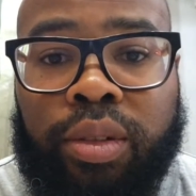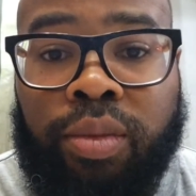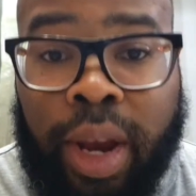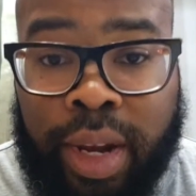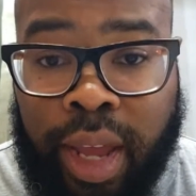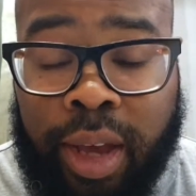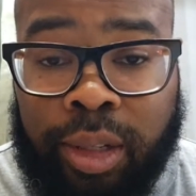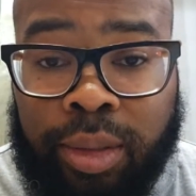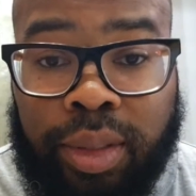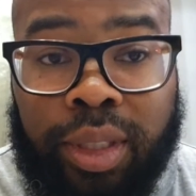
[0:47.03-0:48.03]
Right
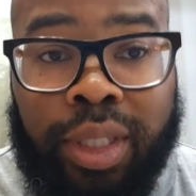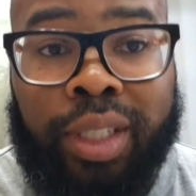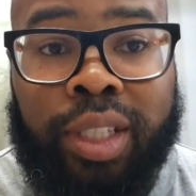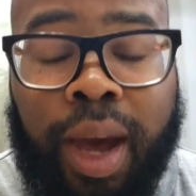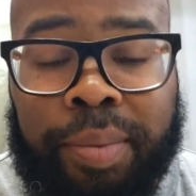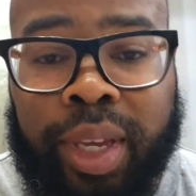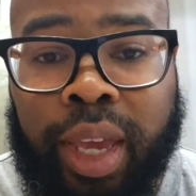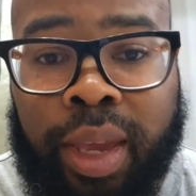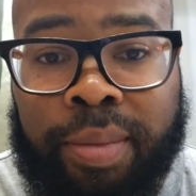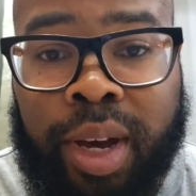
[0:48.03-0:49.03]
now, this topic
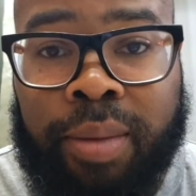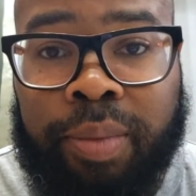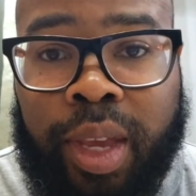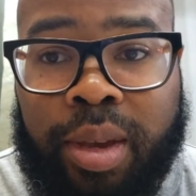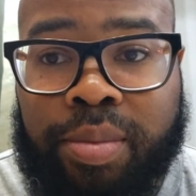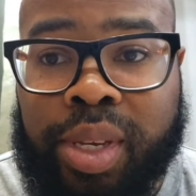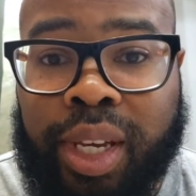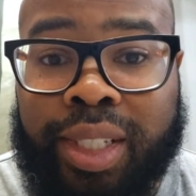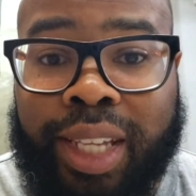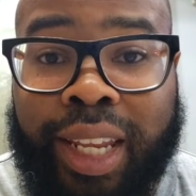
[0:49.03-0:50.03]
came up
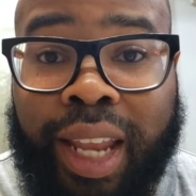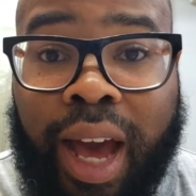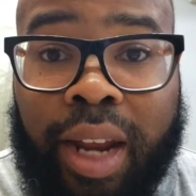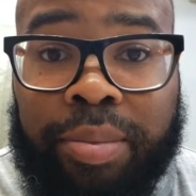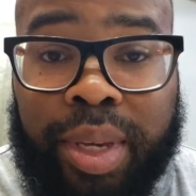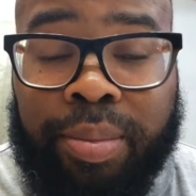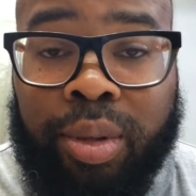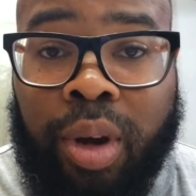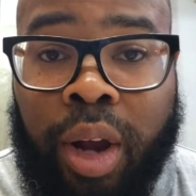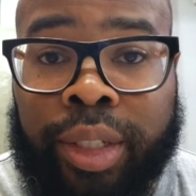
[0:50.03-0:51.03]
because a lot of
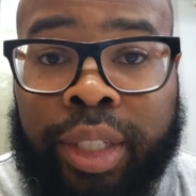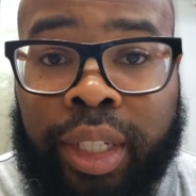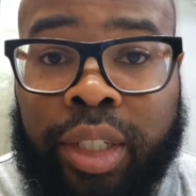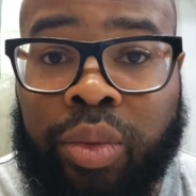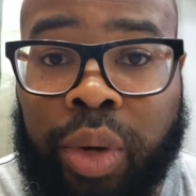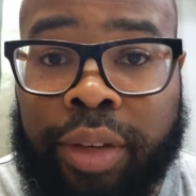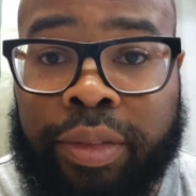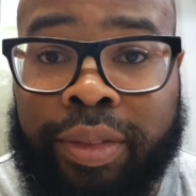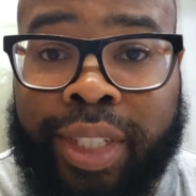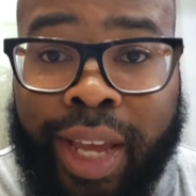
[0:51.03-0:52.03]
people are dealing with
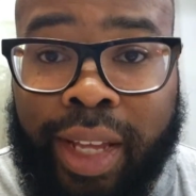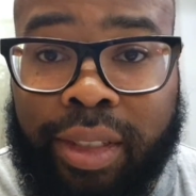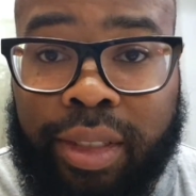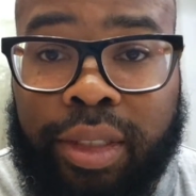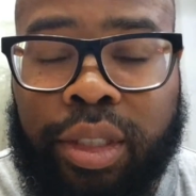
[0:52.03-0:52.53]
debt.